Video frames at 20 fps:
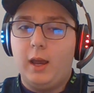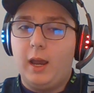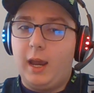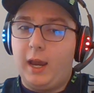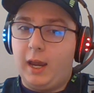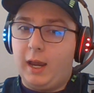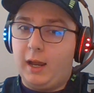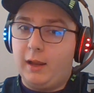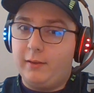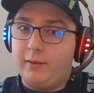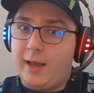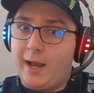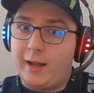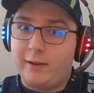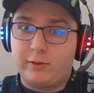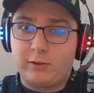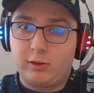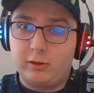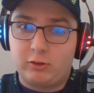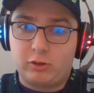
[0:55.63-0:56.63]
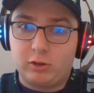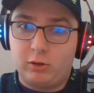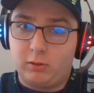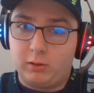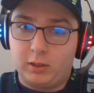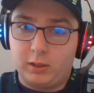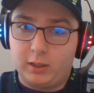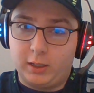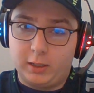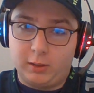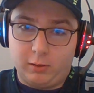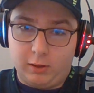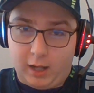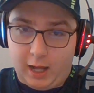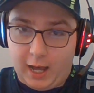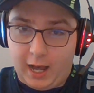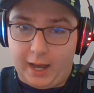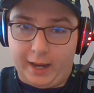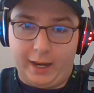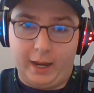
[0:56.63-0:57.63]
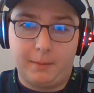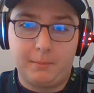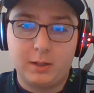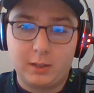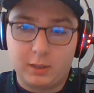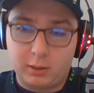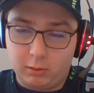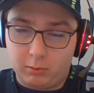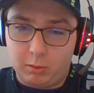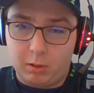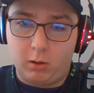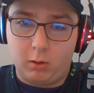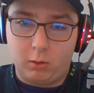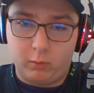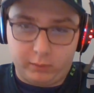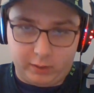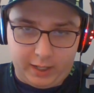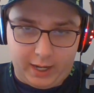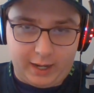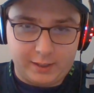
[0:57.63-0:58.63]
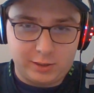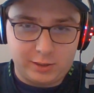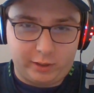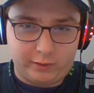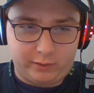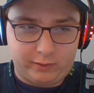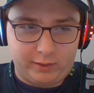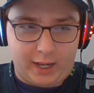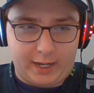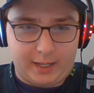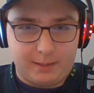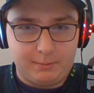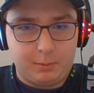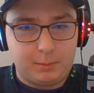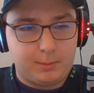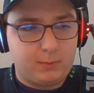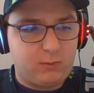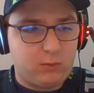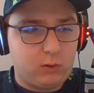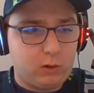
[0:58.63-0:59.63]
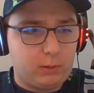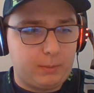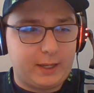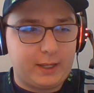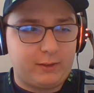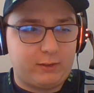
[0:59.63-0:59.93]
And that's just going a little high. I'm going to go over that in just a second. But before we